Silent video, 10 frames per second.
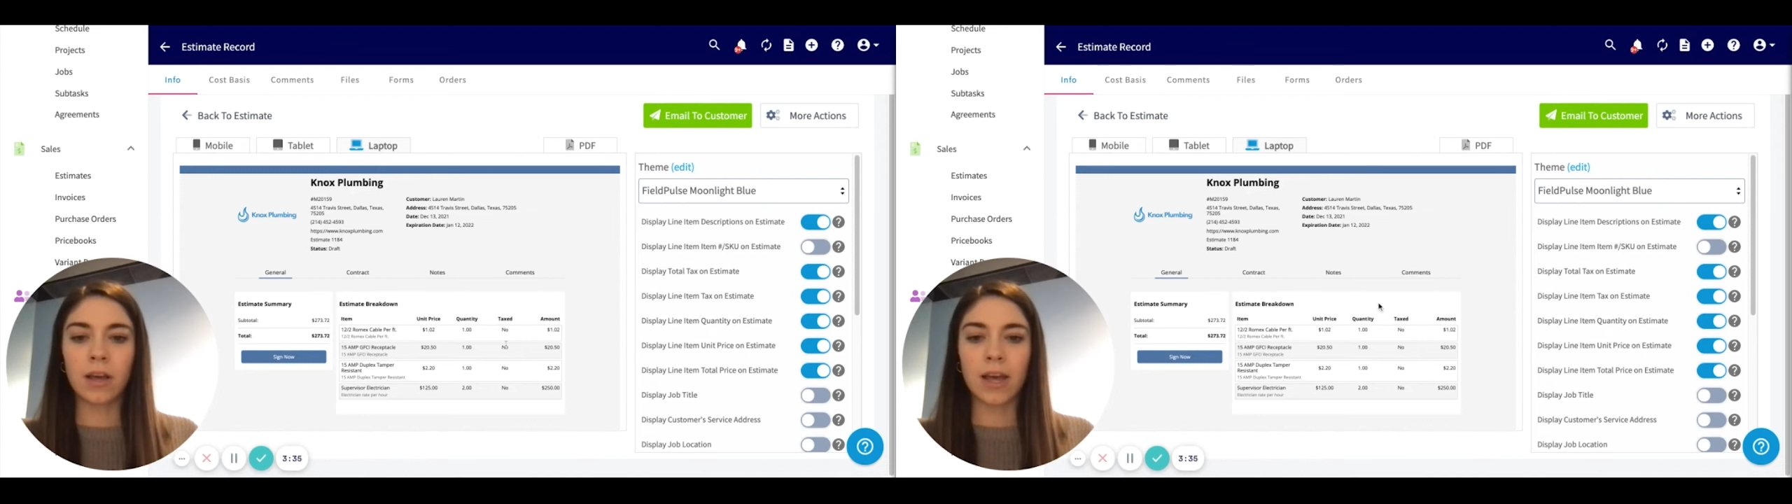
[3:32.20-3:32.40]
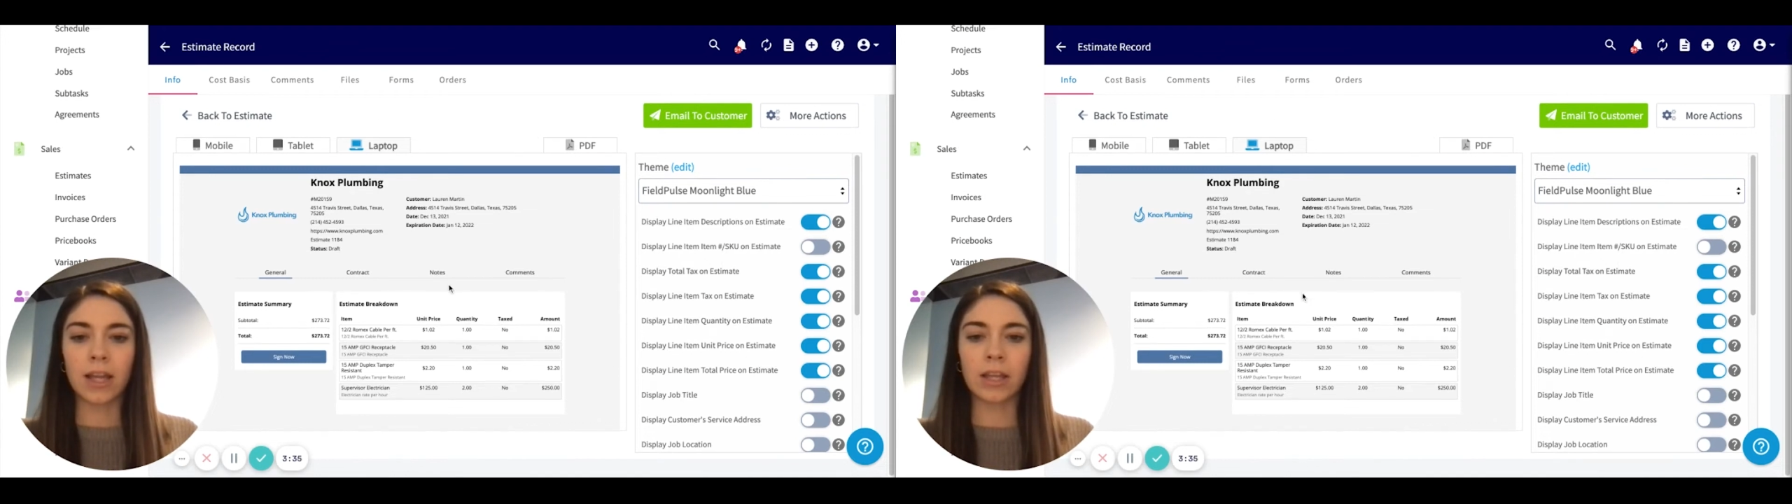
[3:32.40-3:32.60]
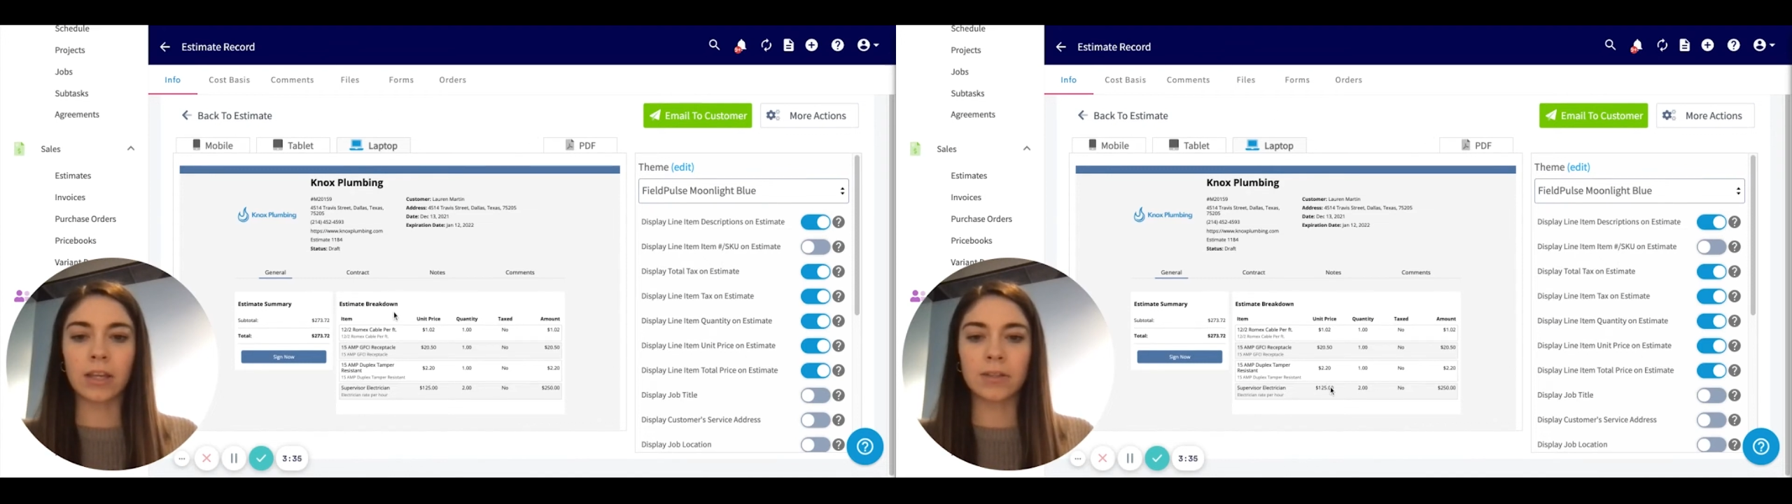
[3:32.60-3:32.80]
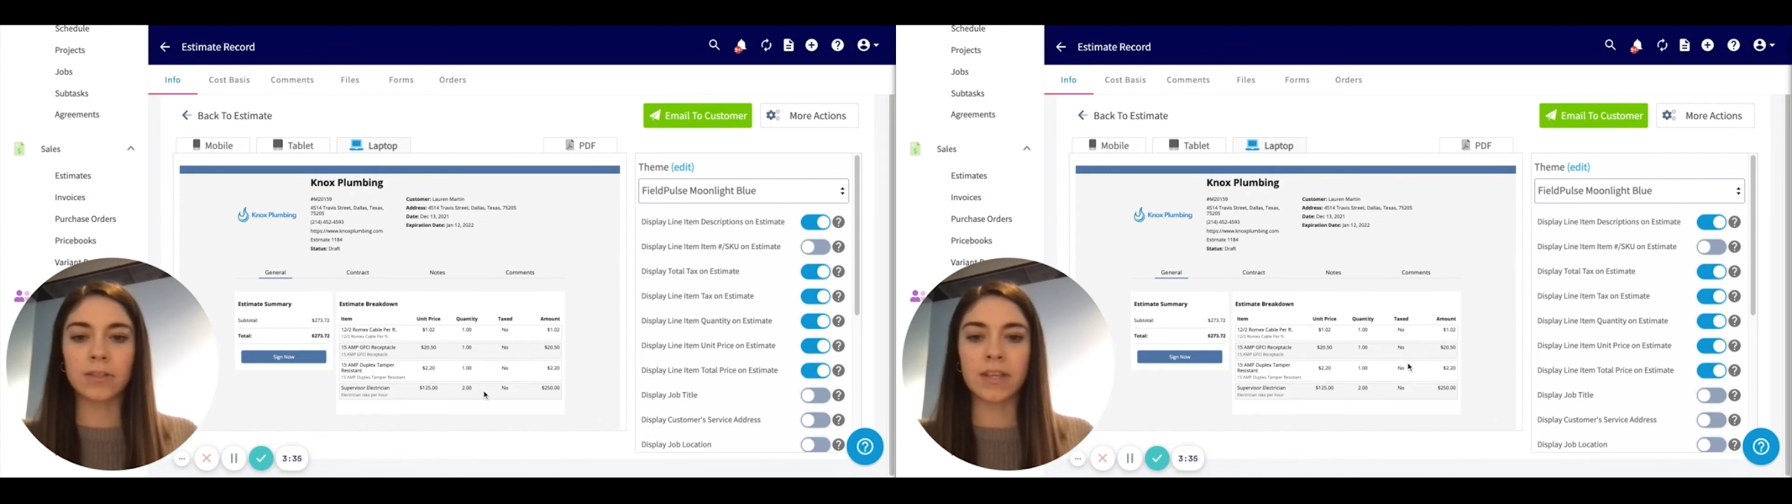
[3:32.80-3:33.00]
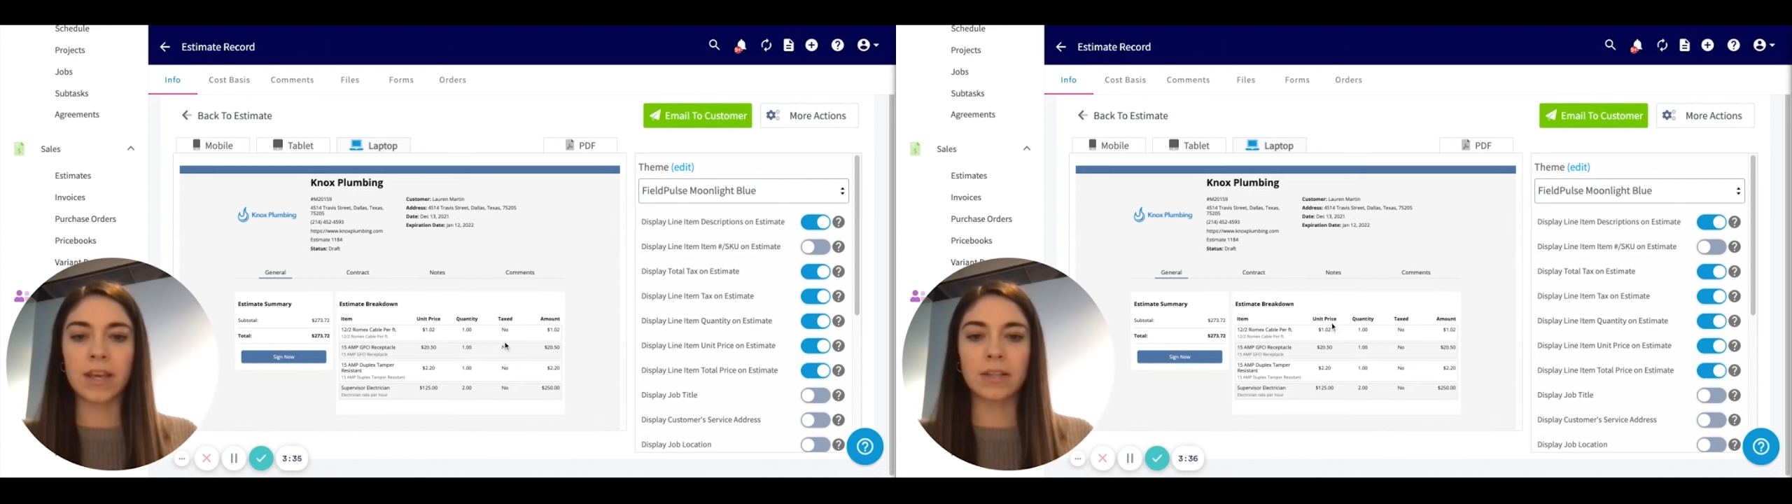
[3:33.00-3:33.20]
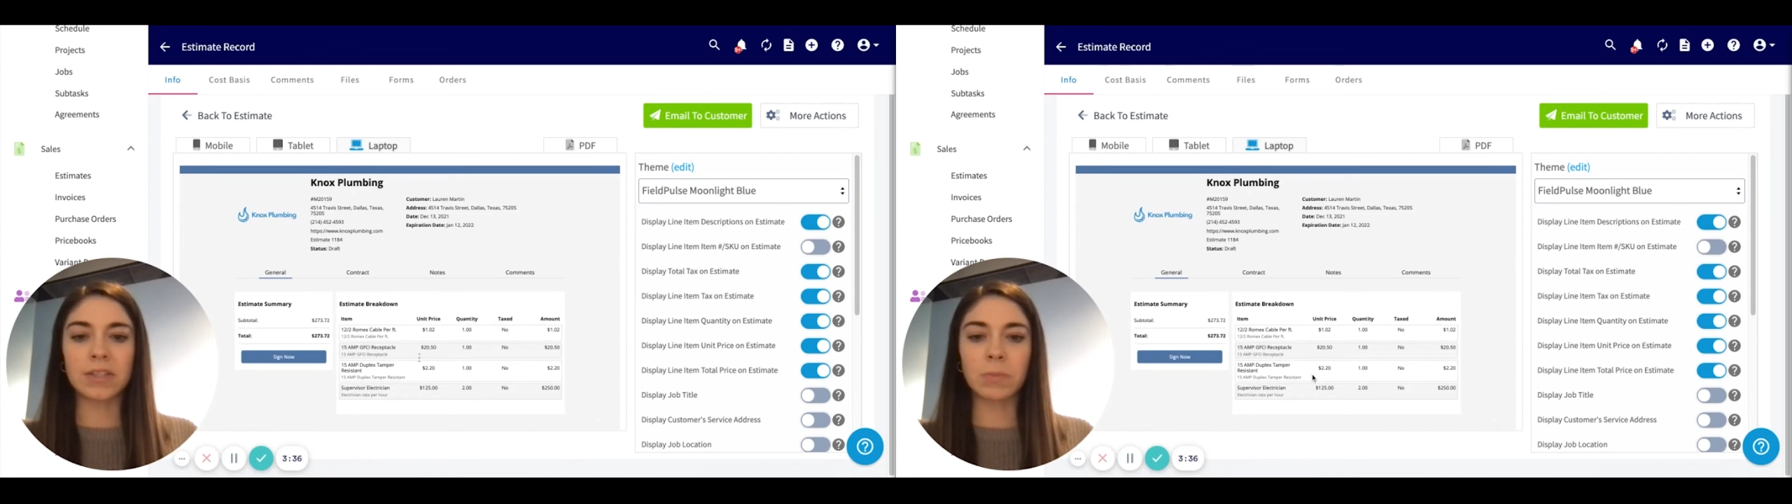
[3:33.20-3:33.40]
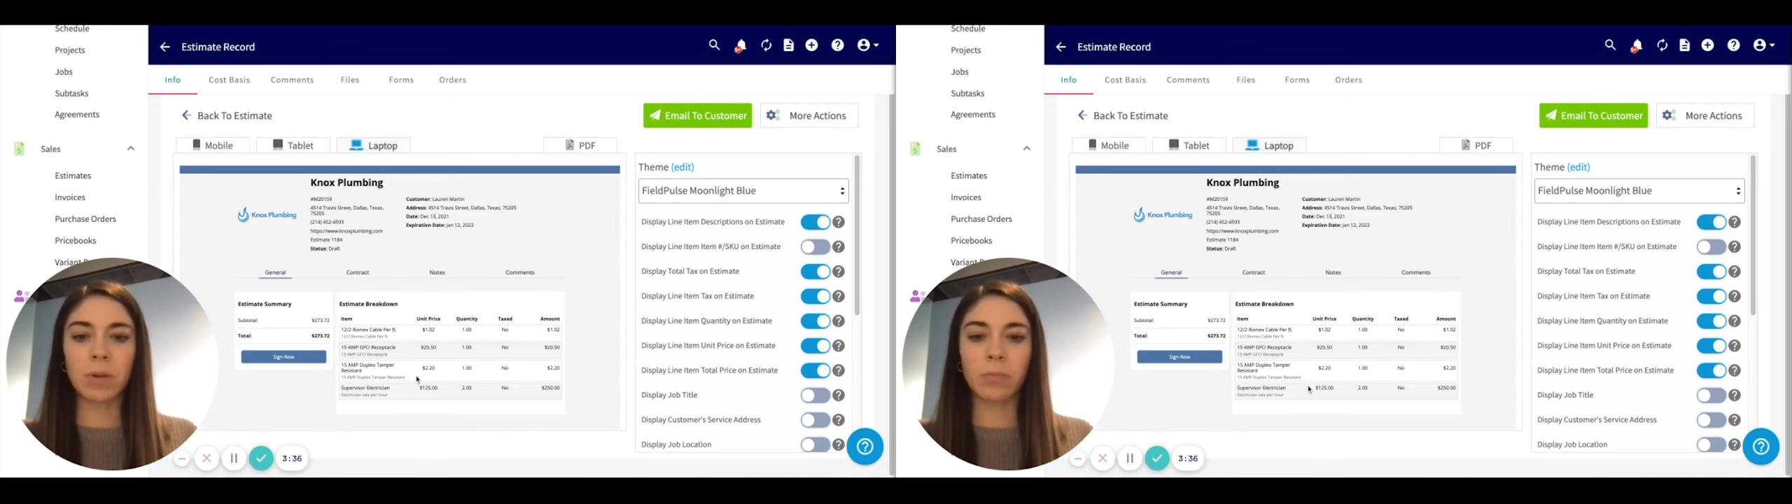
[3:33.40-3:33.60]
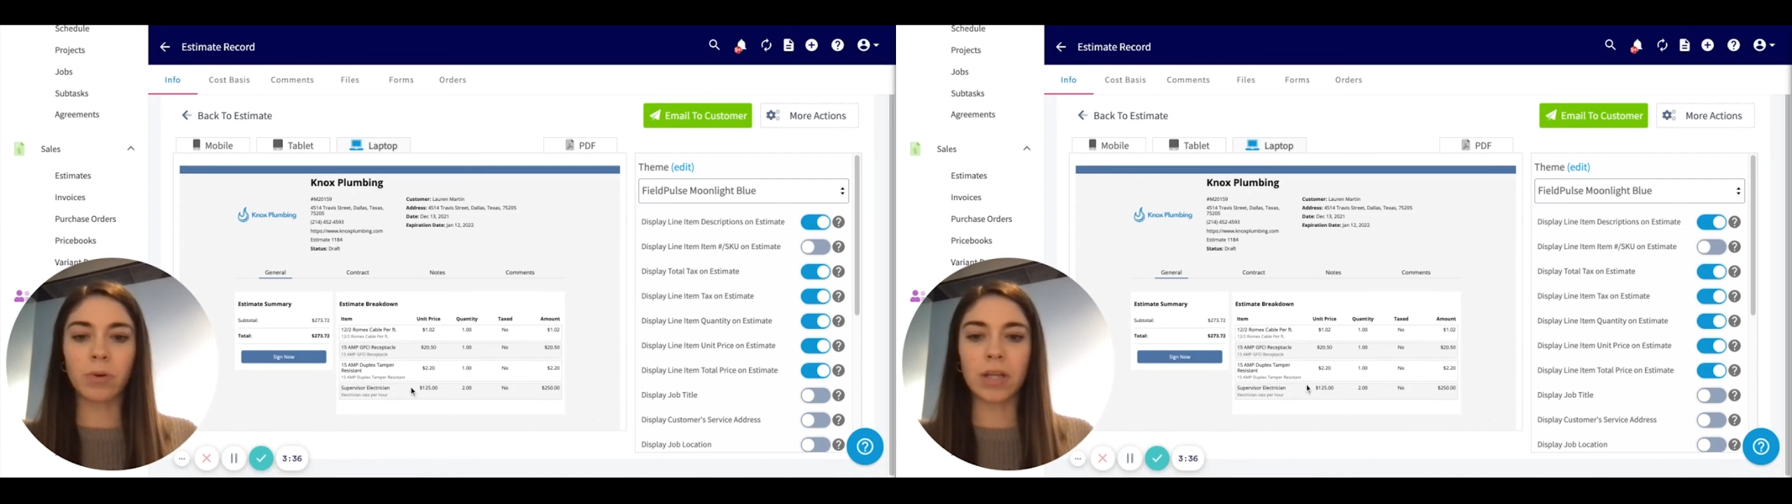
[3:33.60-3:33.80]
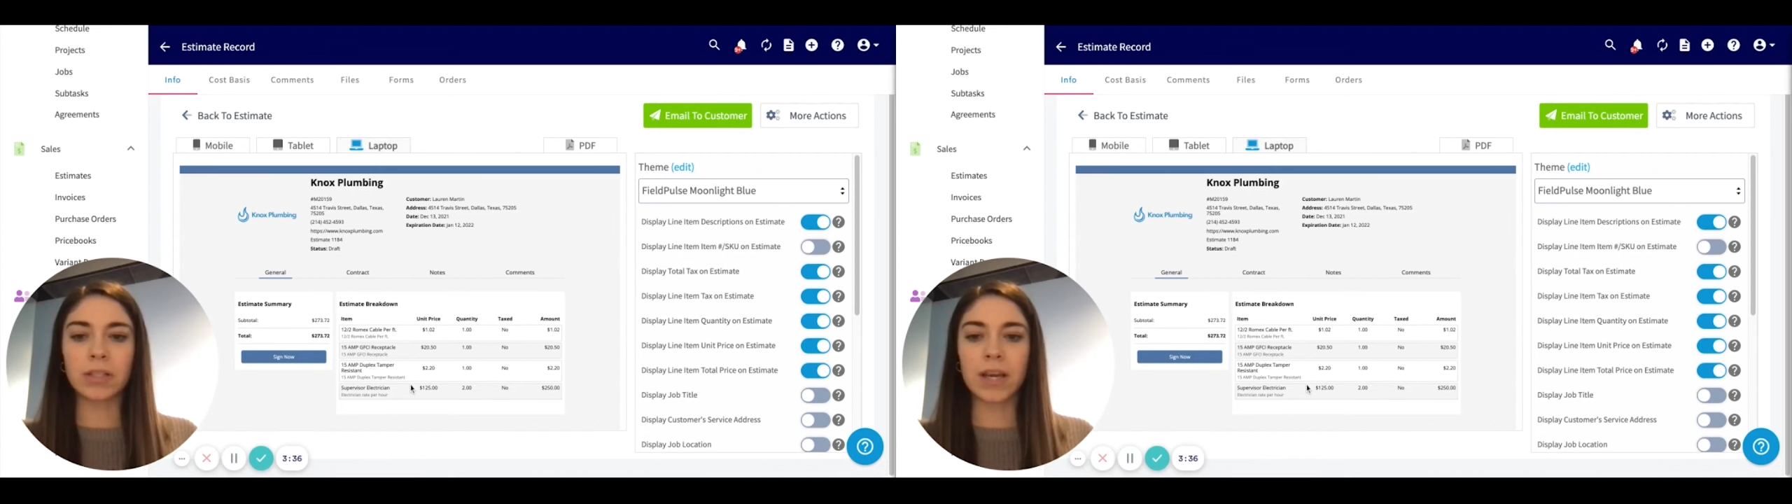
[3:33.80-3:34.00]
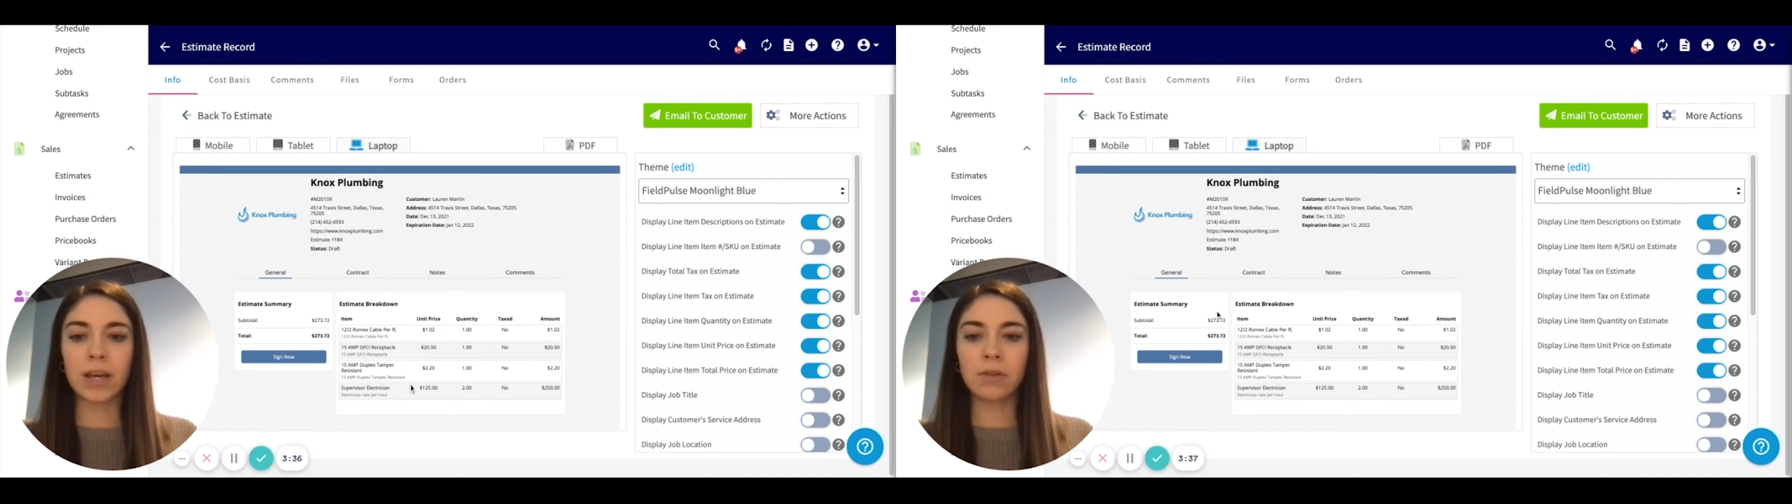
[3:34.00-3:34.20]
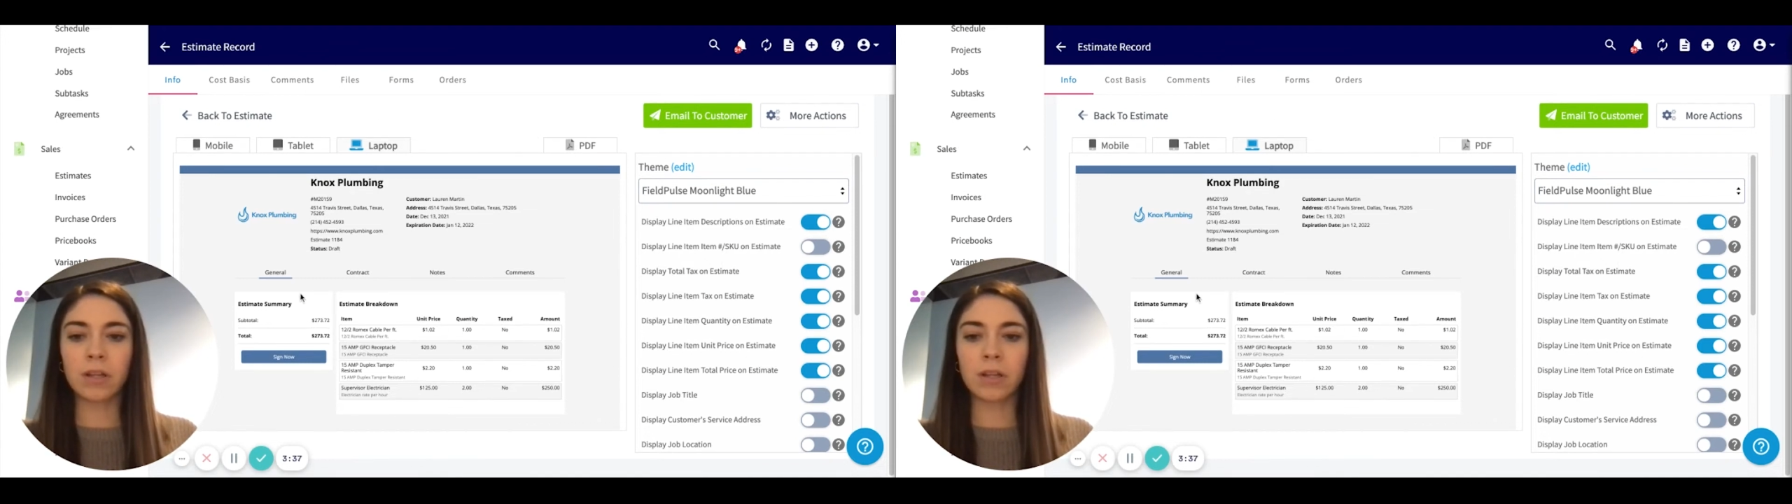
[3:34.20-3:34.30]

and here's the estimate breakdown,